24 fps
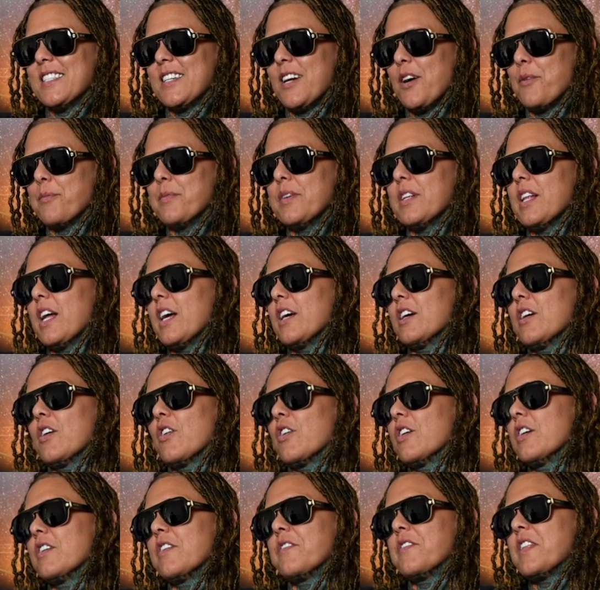And I'll be like,
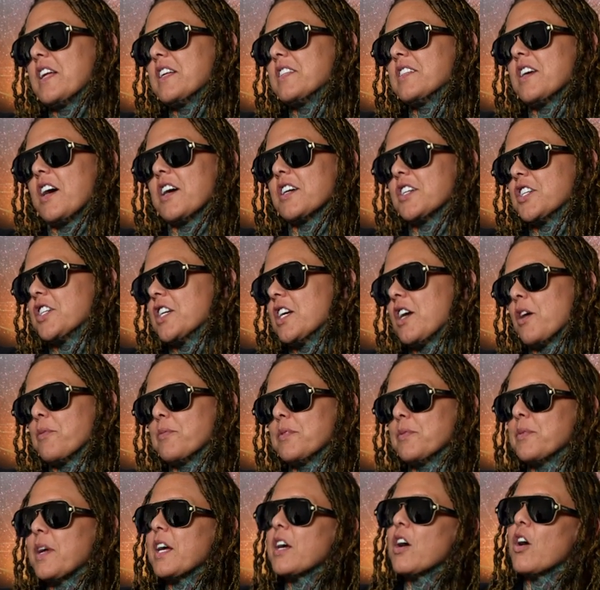or if they talk shit, I'll
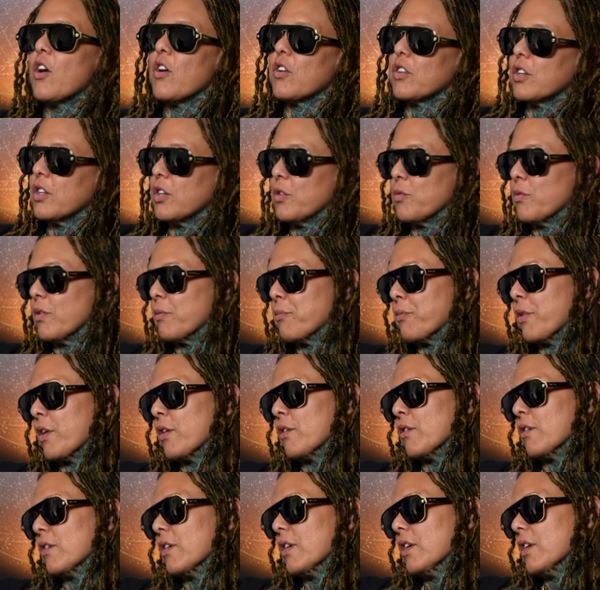be like, oh, good one,
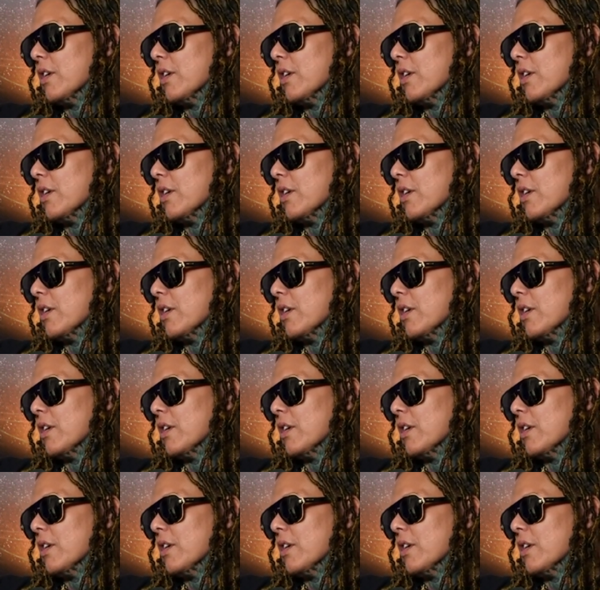bro.